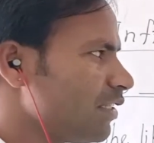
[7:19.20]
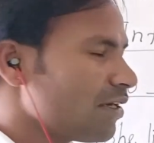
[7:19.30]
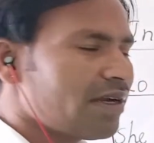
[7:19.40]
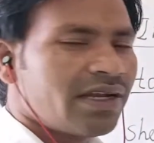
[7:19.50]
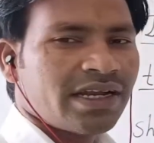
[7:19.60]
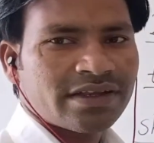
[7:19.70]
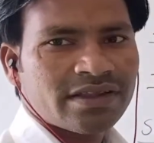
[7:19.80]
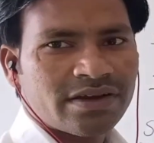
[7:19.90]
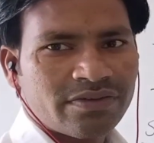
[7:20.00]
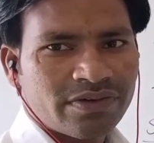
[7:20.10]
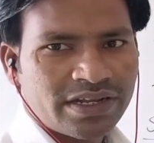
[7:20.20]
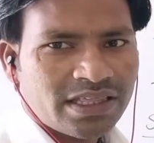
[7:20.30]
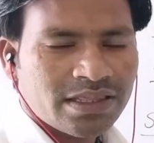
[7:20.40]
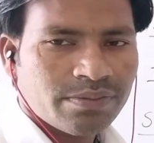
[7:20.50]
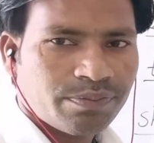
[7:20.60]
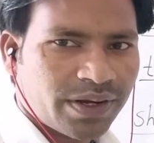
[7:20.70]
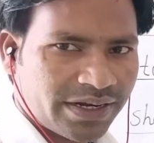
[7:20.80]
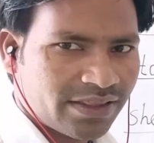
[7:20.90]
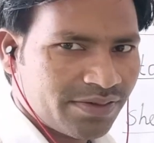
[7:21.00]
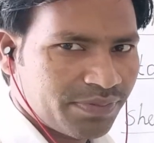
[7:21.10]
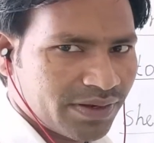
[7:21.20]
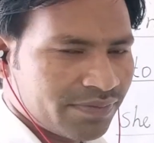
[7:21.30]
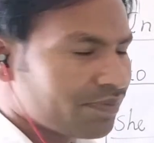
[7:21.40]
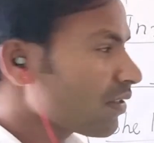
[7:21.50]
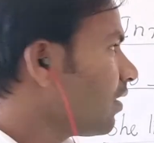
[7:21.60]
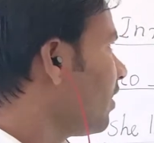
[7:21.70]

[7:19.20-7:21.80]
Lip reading: one is gerund, and third one is participle.